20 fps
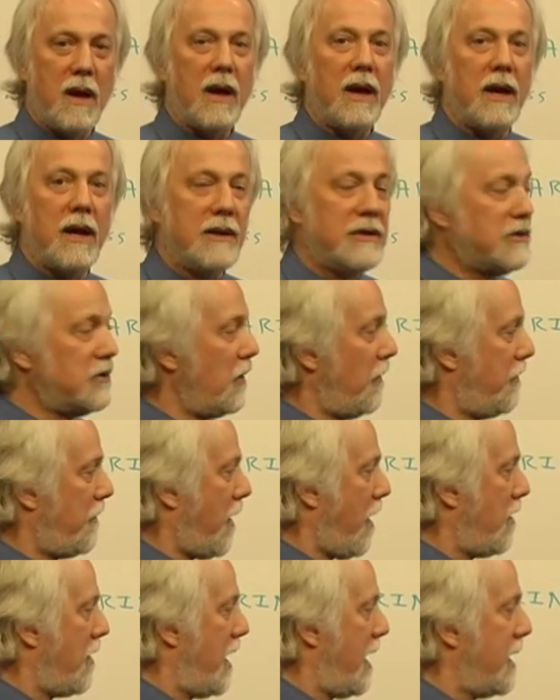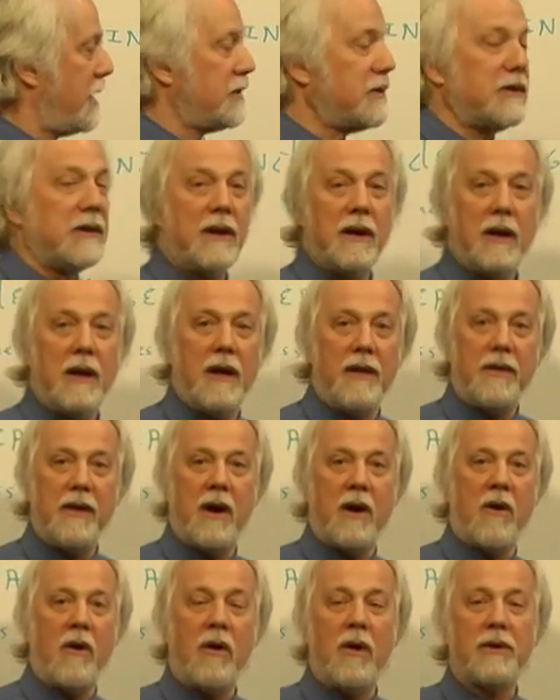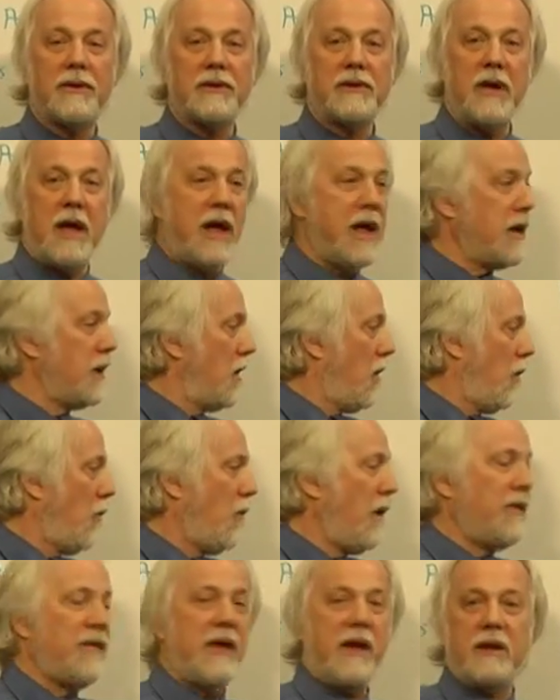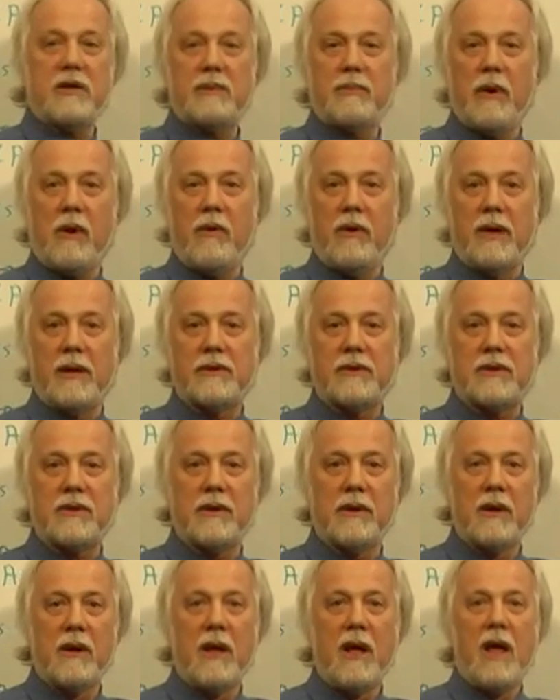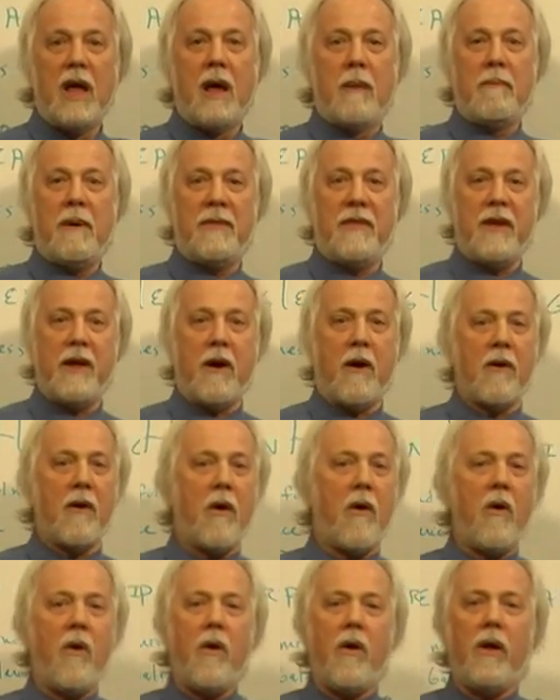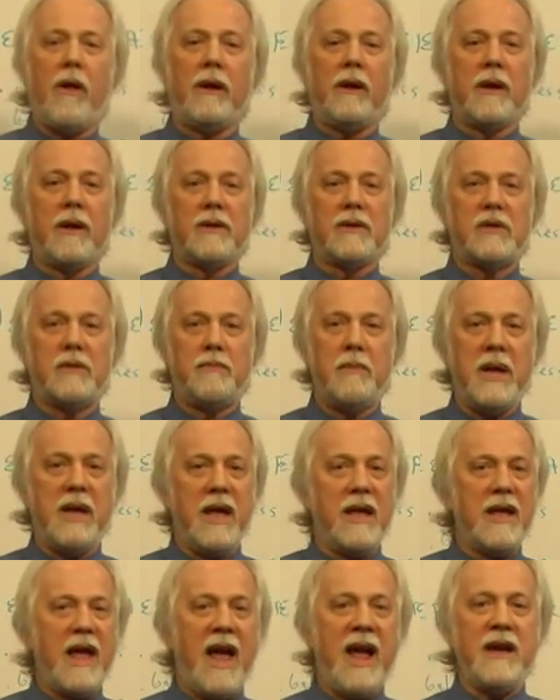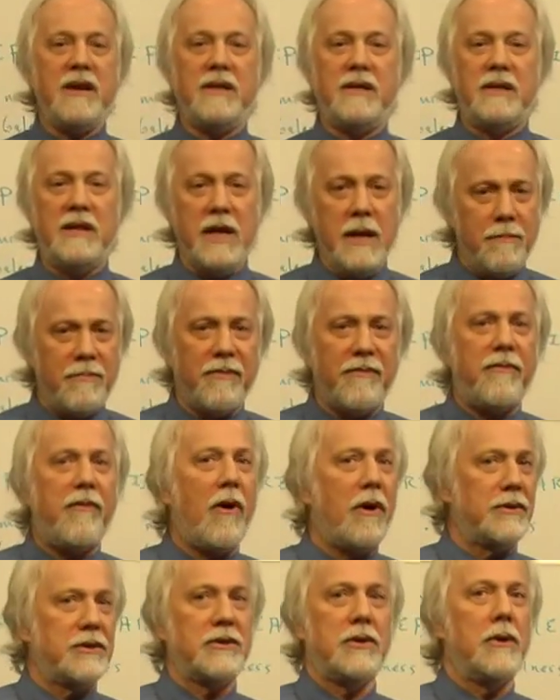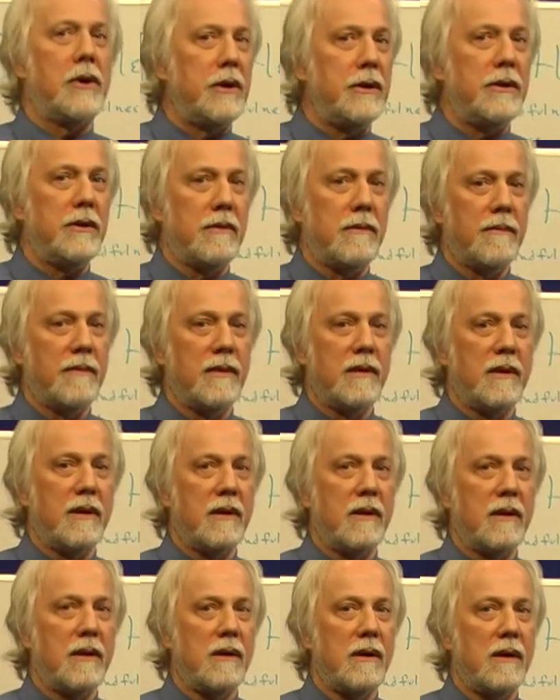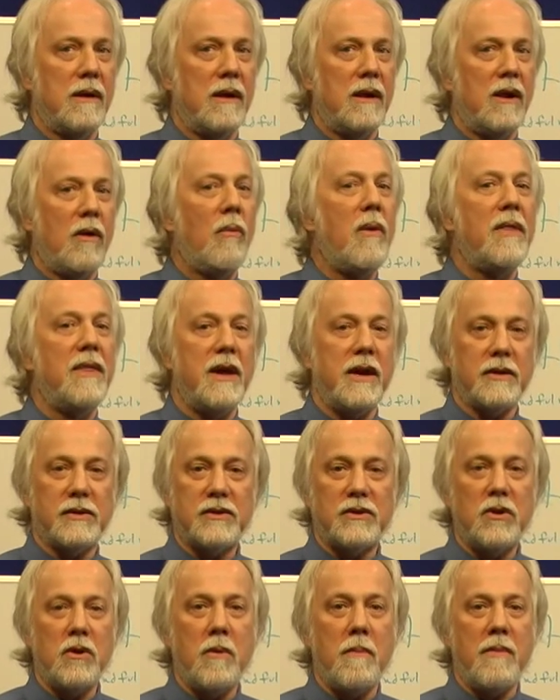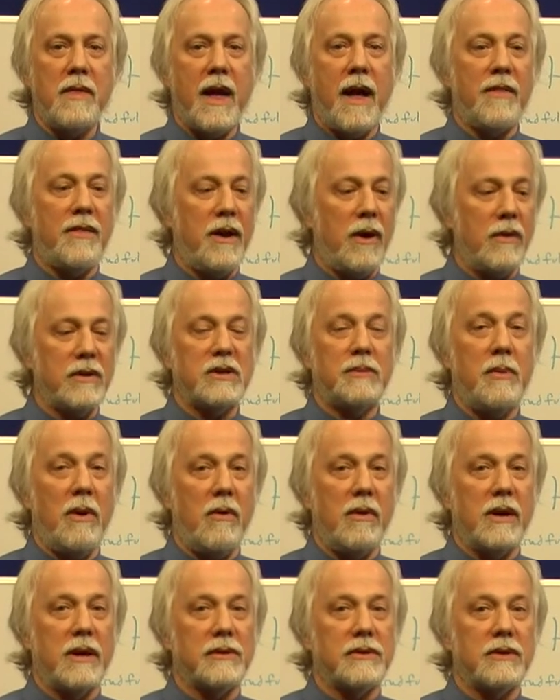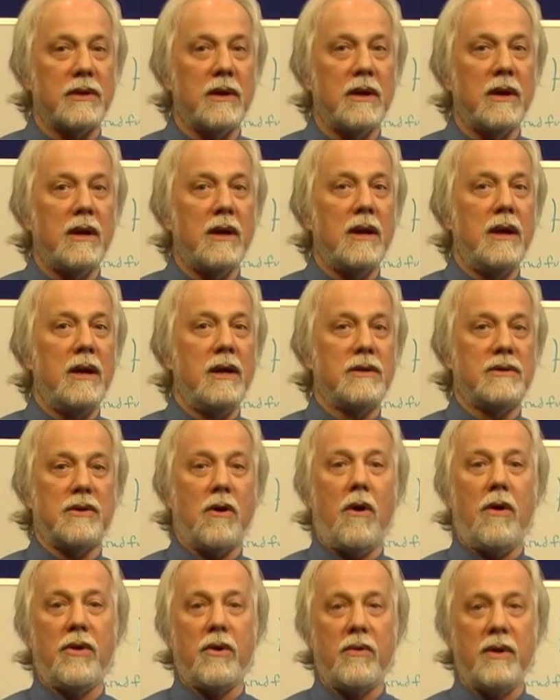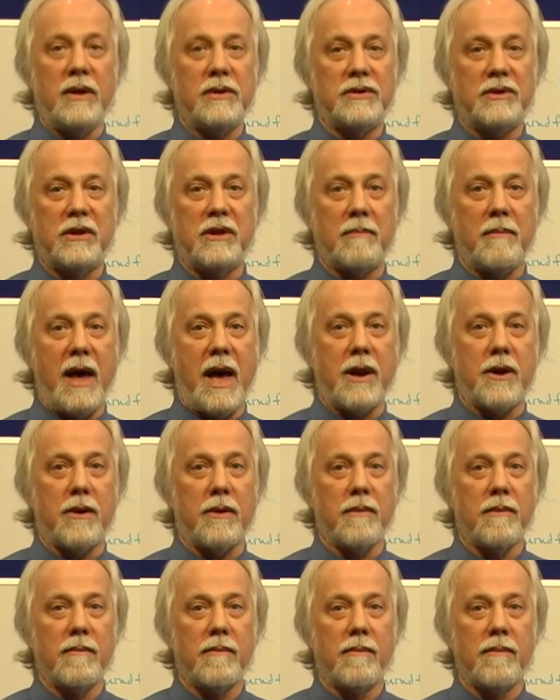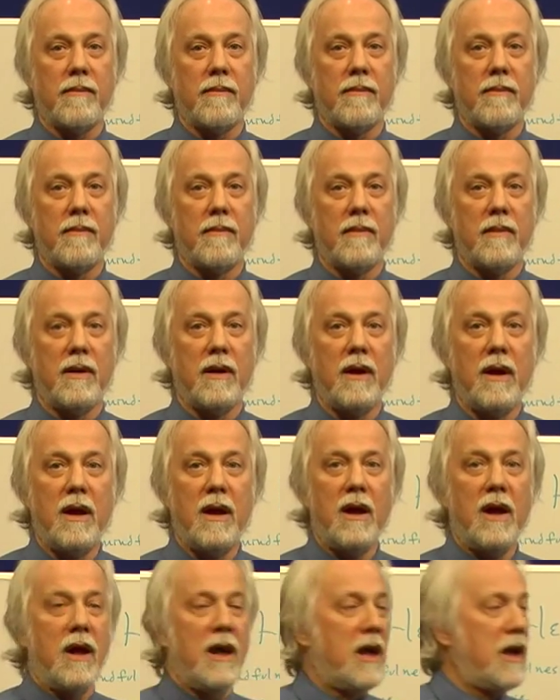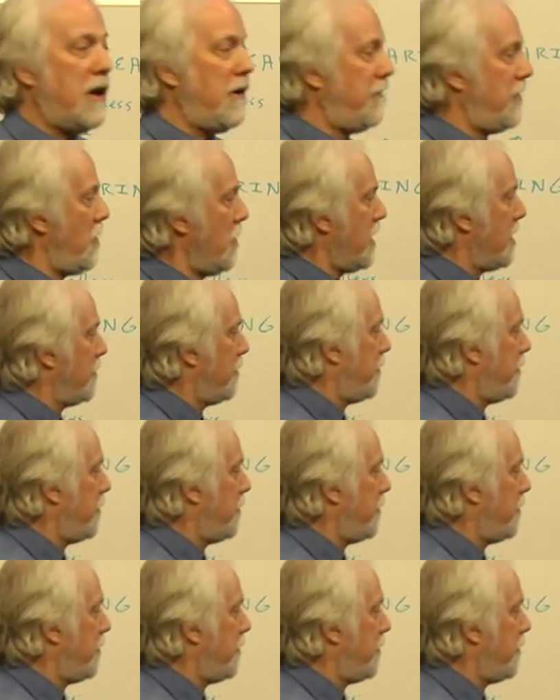insofar as they are all saying what they experienced. But they are all speaking a deep falsehood when they assume that their experience is all there is to the matter. If you can